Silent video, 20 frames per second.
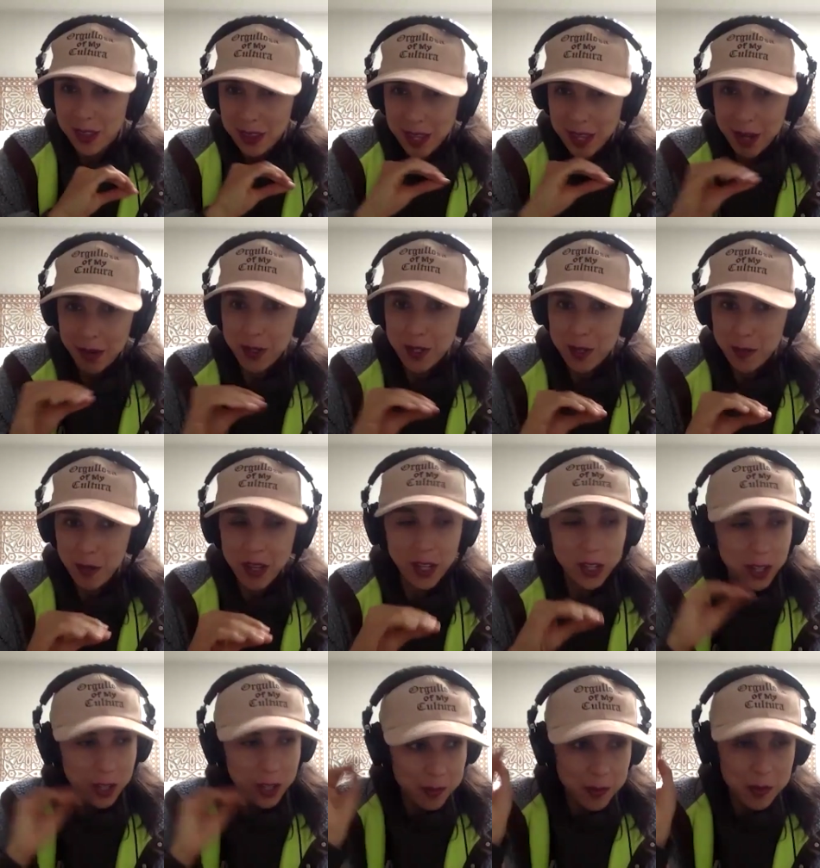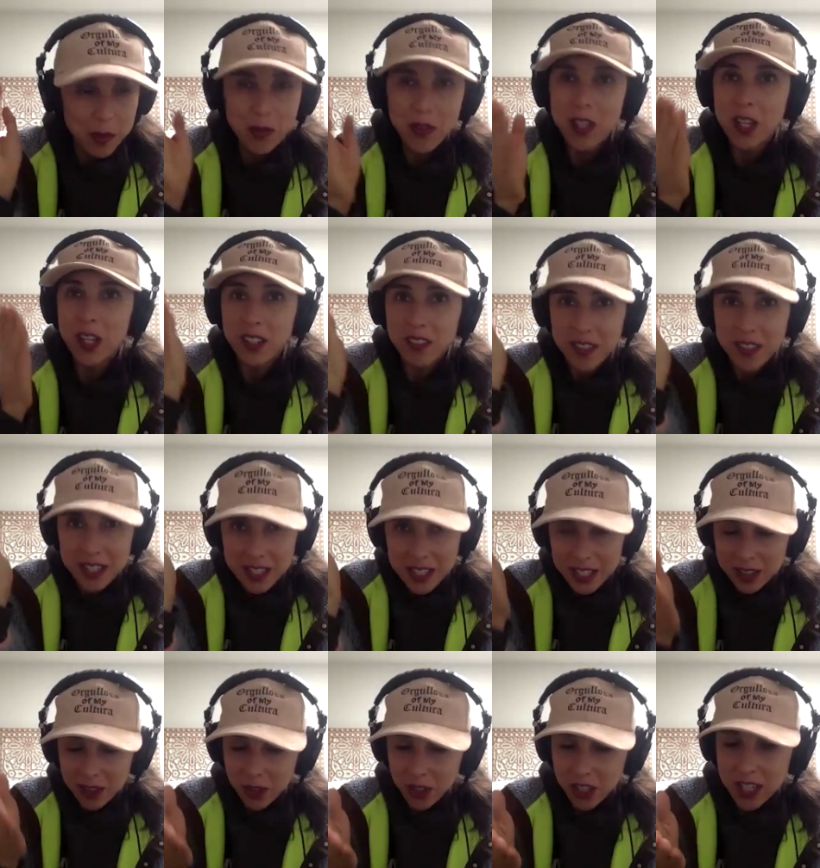That was the movie could have
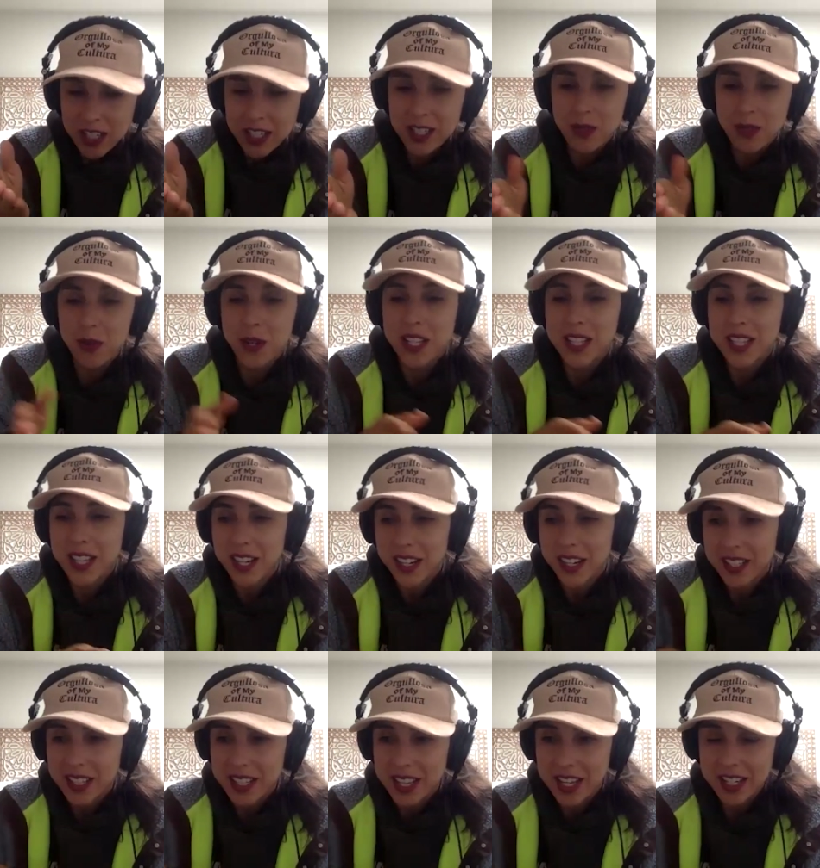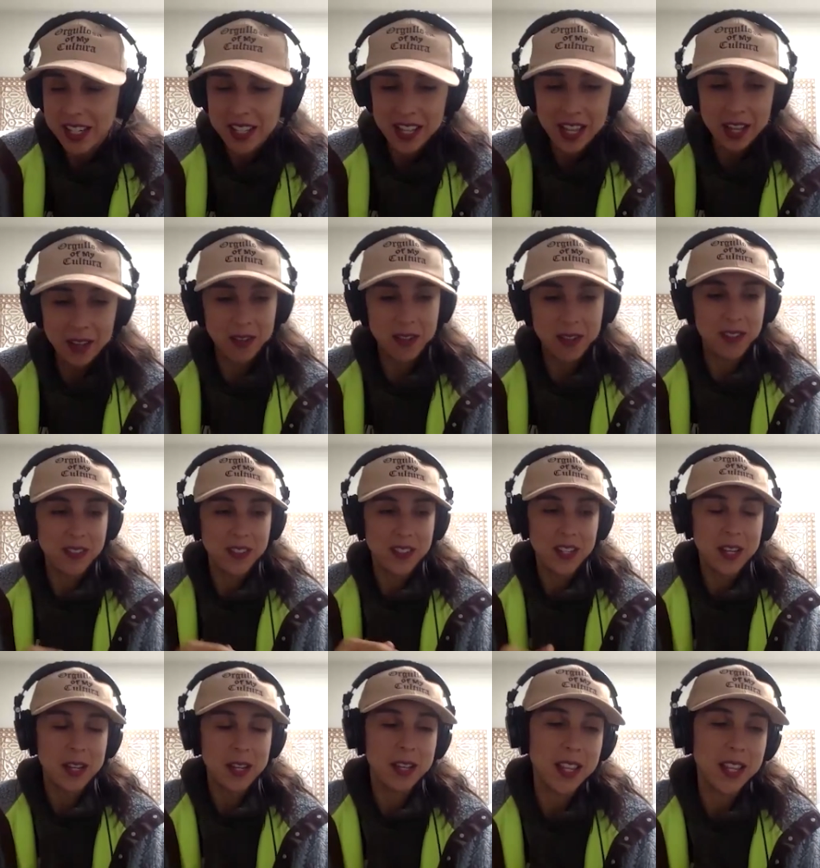ended, credits right there at the end of that one,
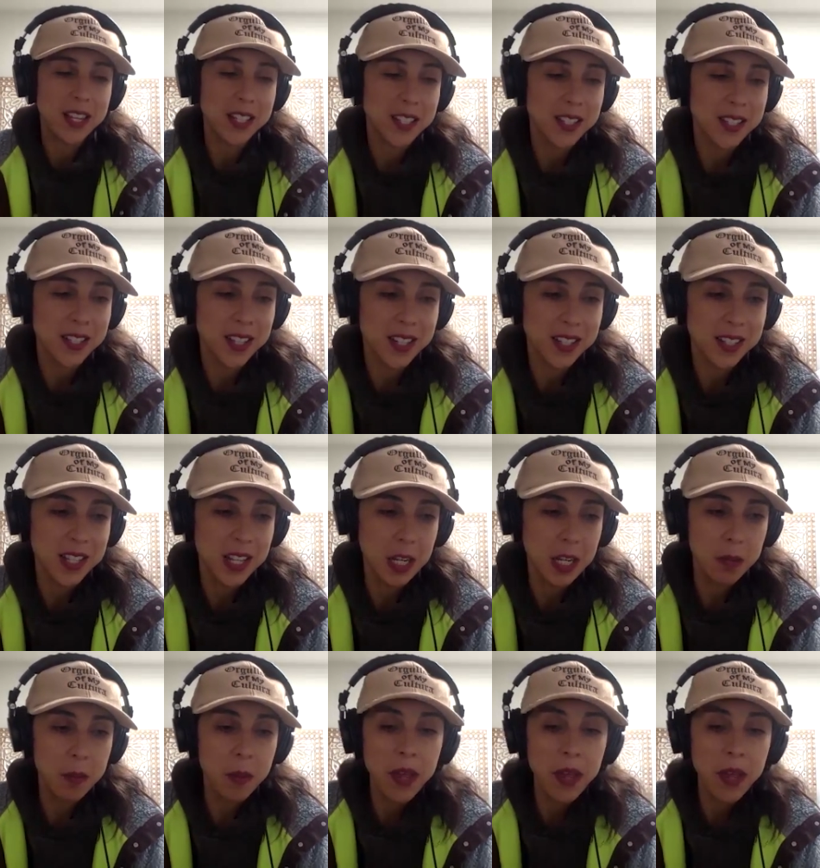that scene.